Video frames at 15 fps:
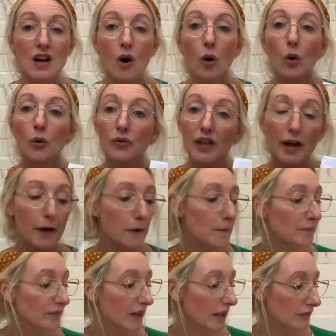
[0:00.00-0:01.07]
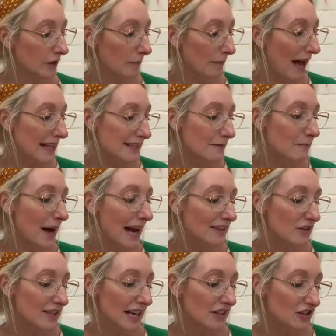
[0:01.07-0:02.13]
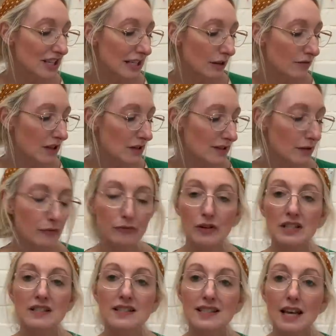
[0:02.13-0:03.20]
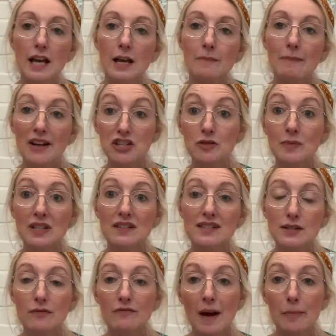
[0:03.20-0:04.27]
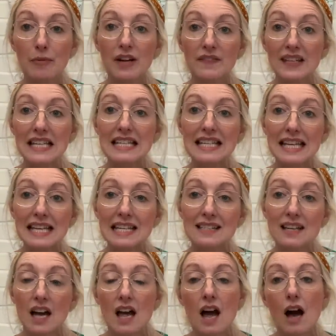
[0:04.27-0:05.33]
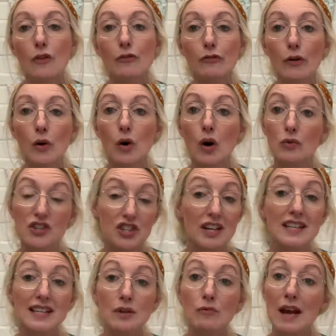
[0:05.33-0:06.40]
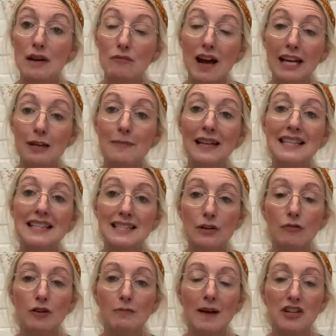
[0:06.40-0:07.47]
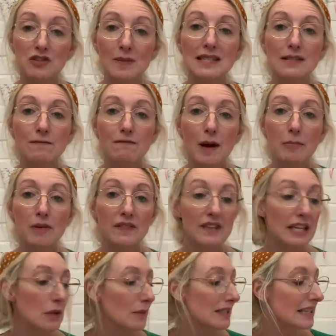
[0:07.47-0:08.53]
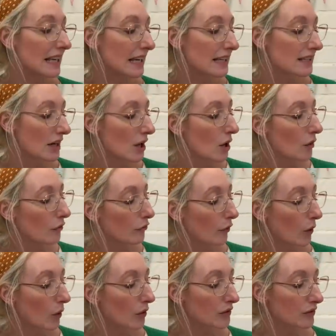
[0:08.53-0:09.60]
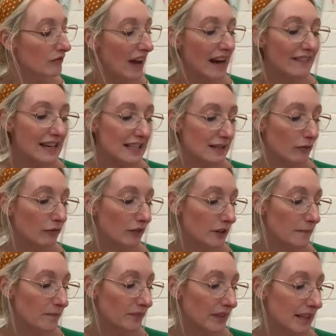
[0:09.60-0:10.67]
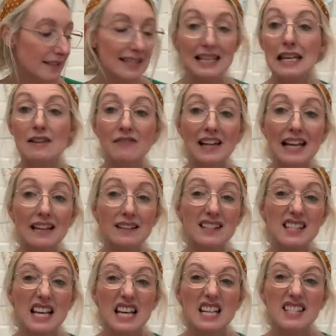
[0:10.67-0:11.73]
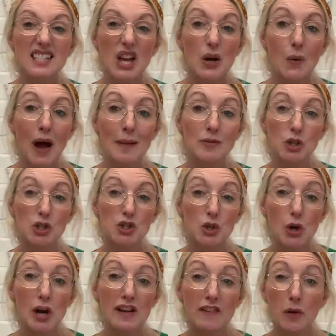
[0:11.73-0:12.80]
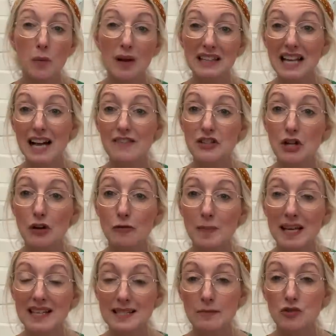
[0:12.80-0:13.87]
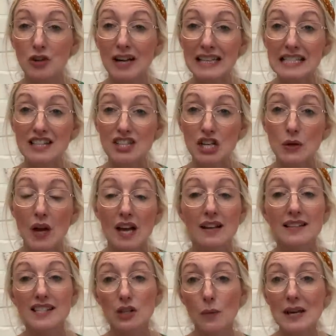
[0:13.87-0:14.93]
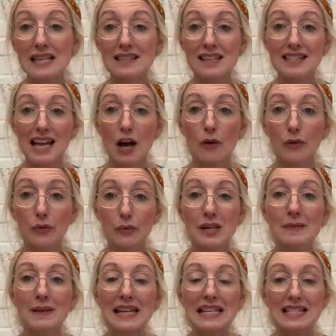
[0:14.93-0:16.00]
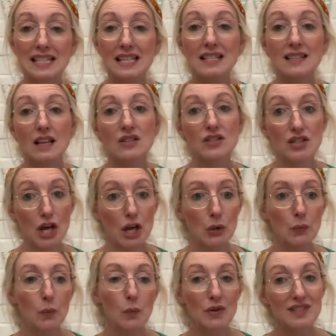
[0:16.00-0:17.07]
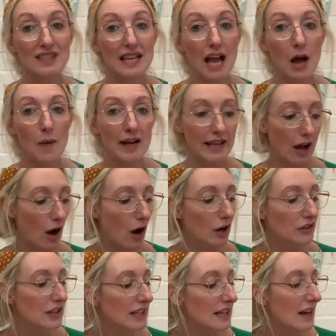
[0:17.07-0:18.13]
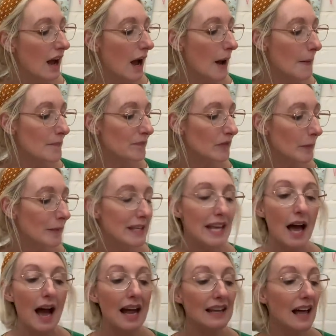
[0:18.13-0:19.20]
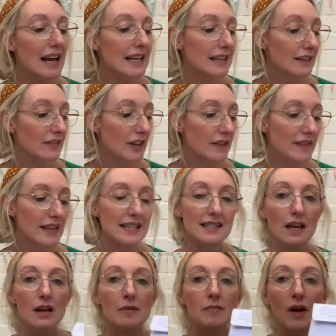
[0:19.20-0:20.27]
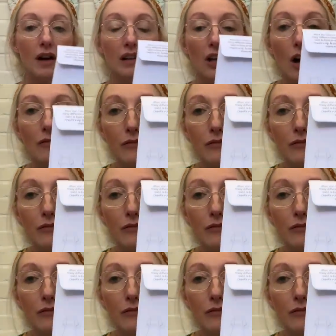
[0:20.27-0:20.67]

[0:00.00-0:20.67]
Although the pattern pack does actually give you different measurements of fabric that you need for, or should I say, it recommends different measurements of fabric that you would need for the various different sleeve lengths. So I'm not sure if I will have enough, because I'm trying to squeeze this out of 3 meters. So we'll see how I get on. But yeah, I like that there's a lot of